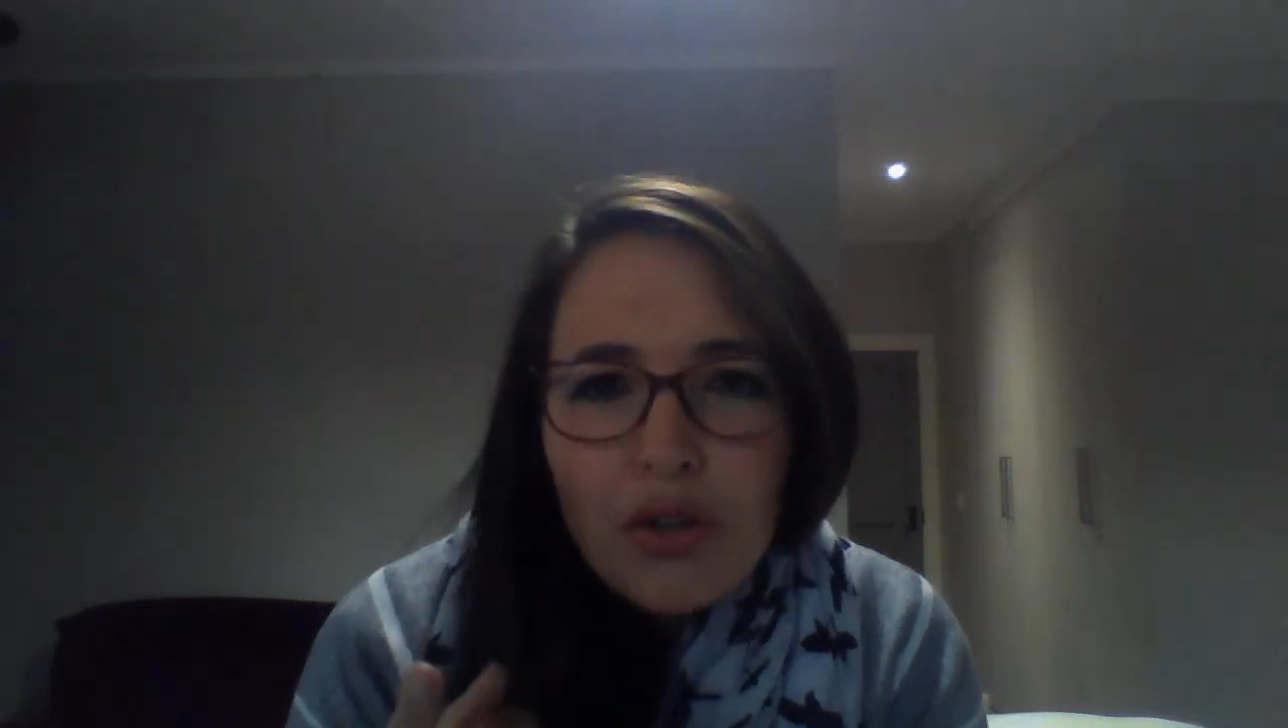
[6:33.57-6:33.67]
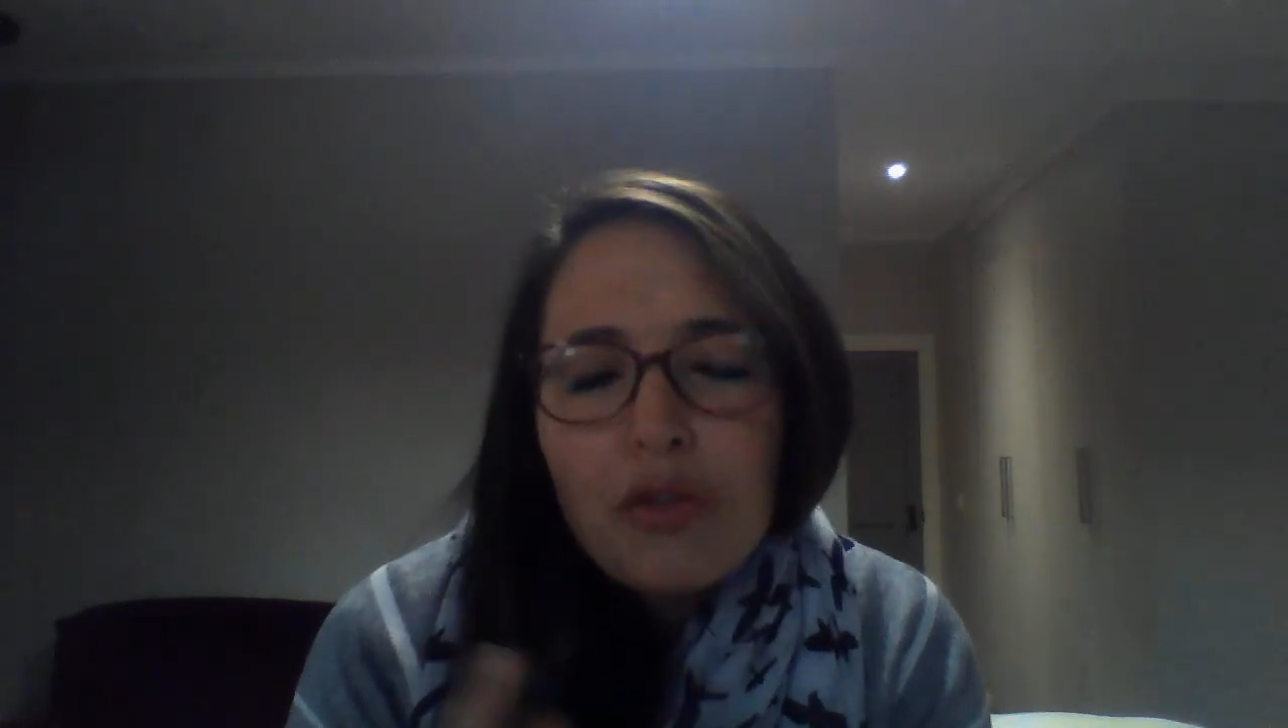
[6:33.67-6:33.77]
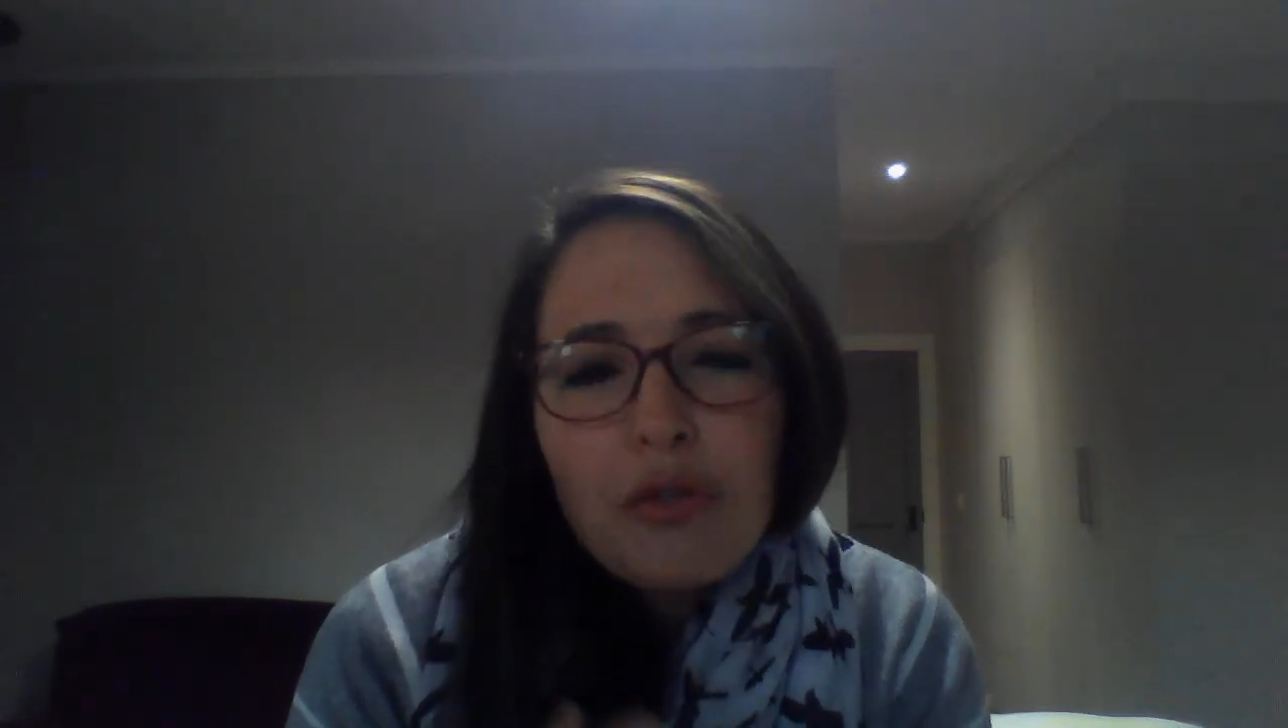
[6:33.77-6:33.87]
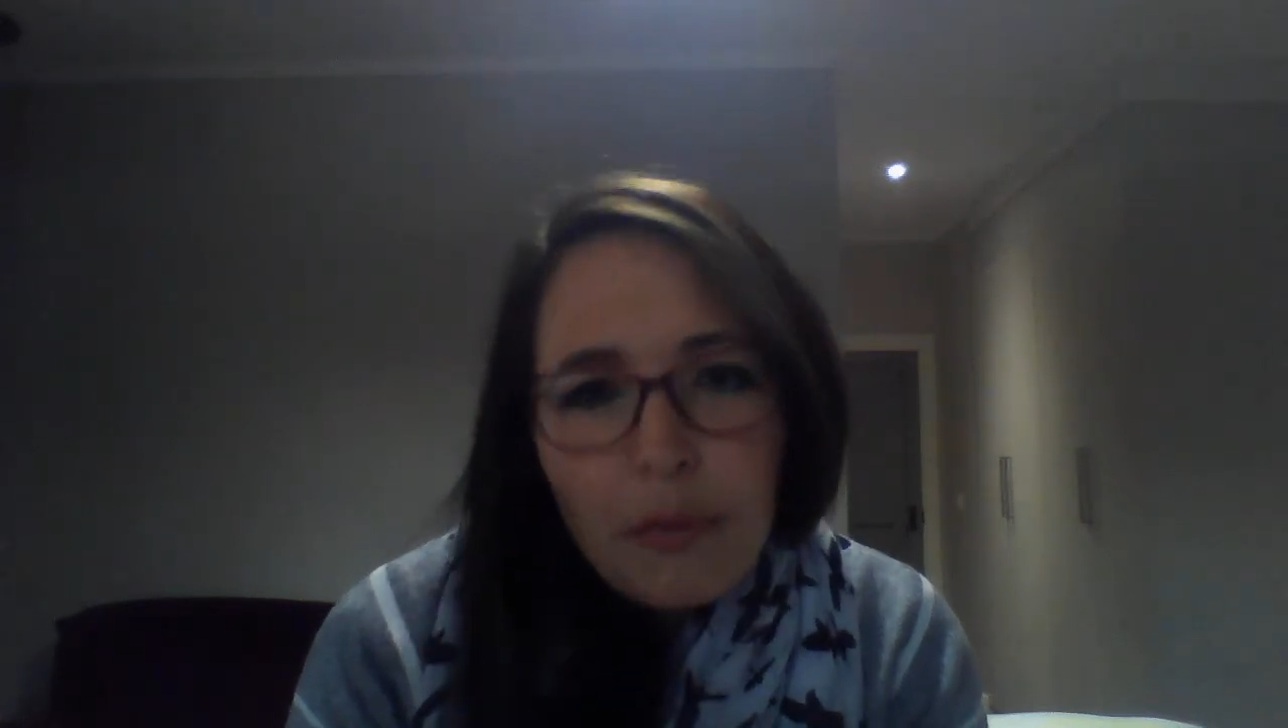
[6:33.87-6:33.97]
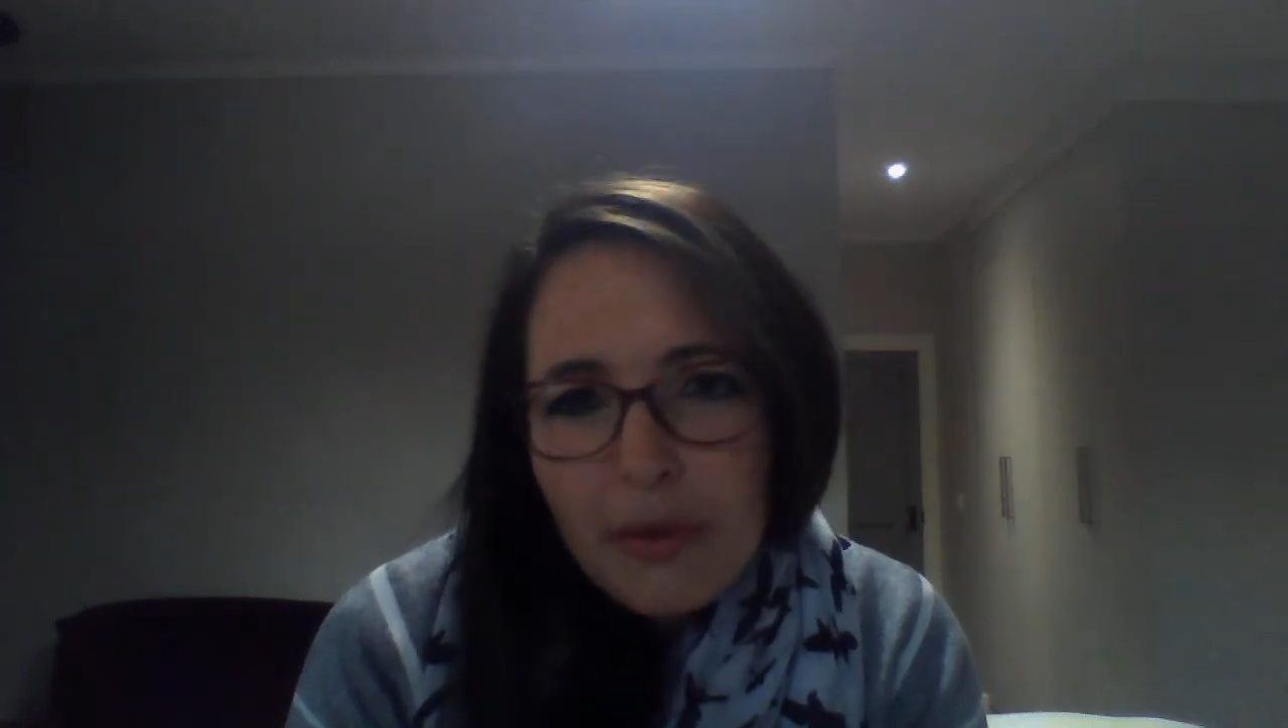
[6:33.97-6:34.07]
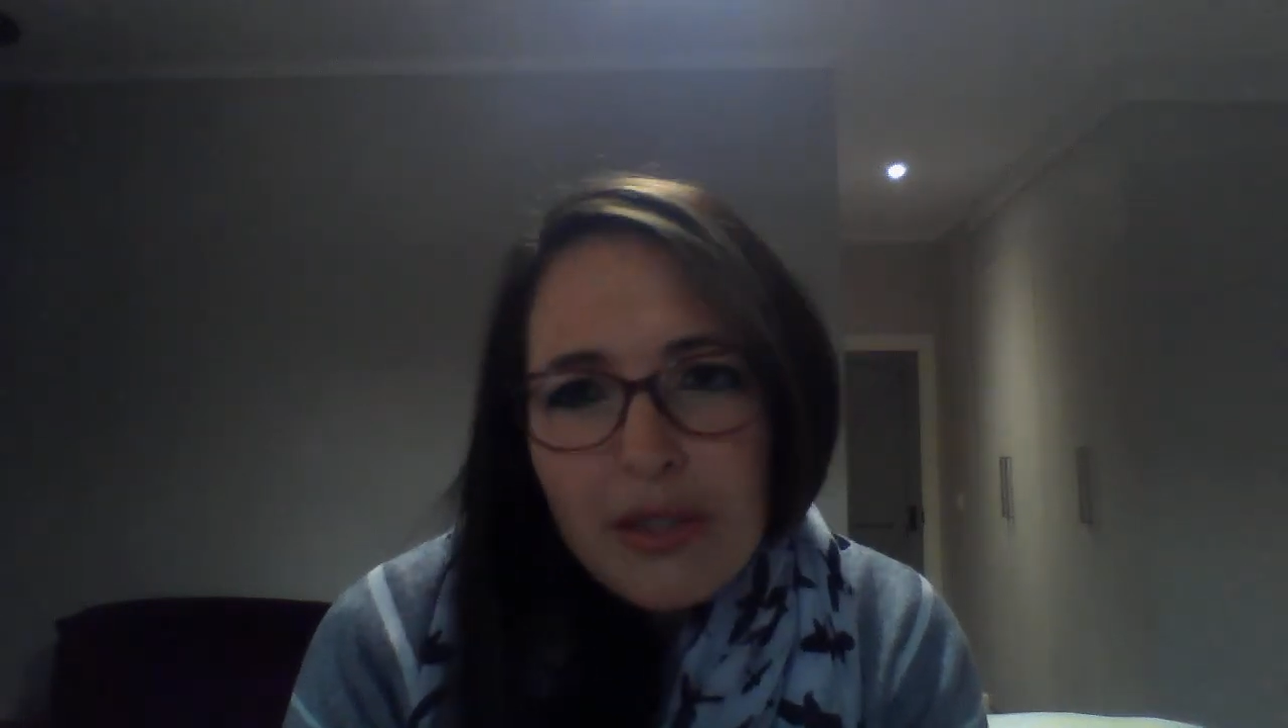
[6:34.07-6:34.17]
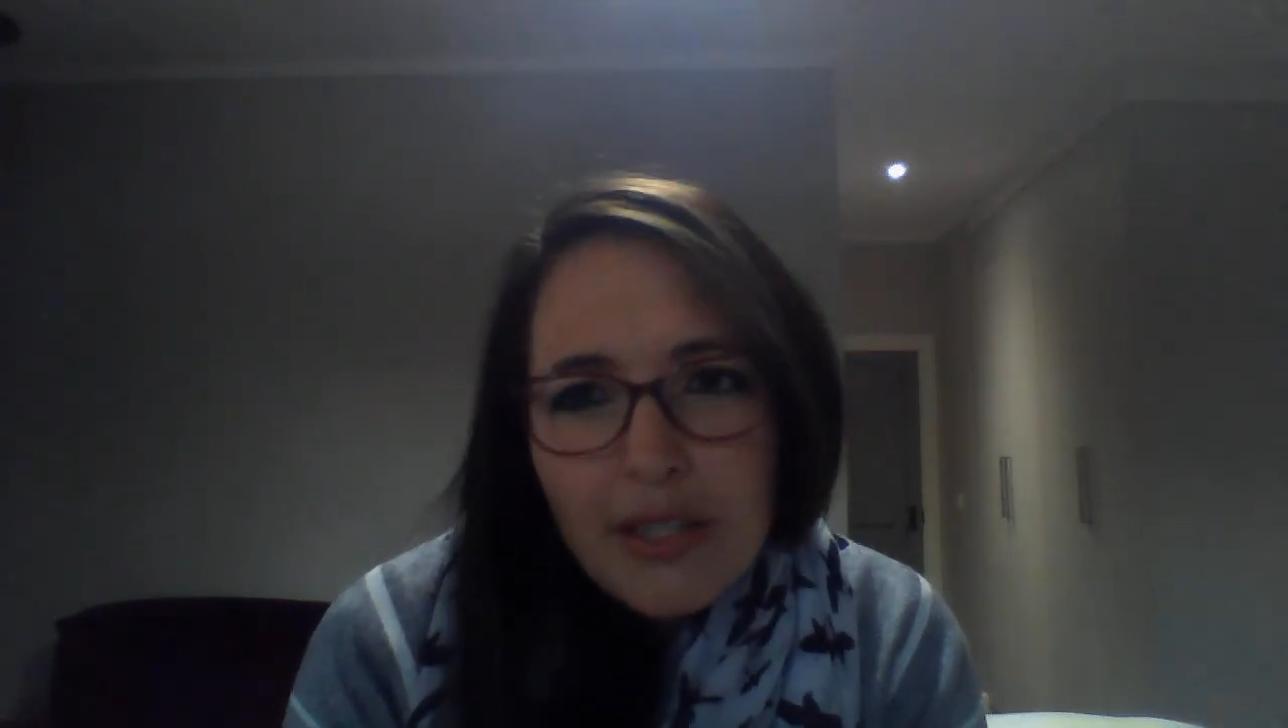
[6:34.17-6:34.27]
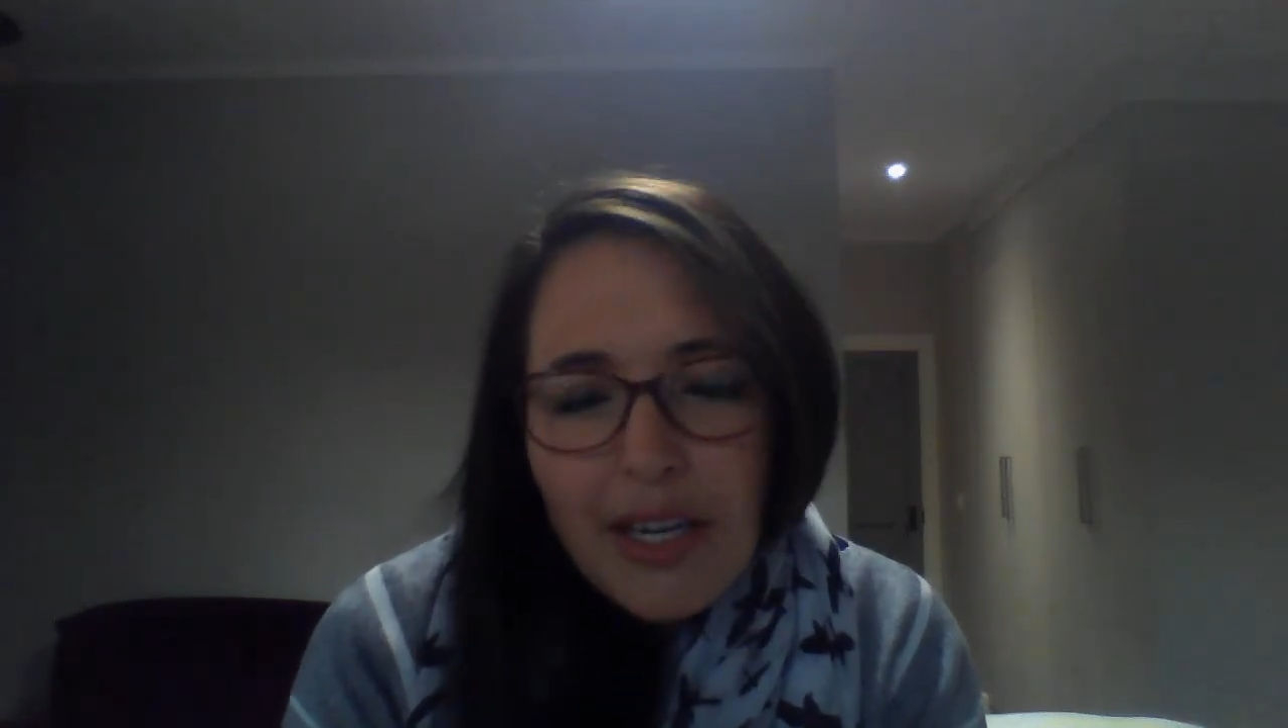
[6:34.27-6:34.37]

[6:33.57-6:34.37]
learn from this,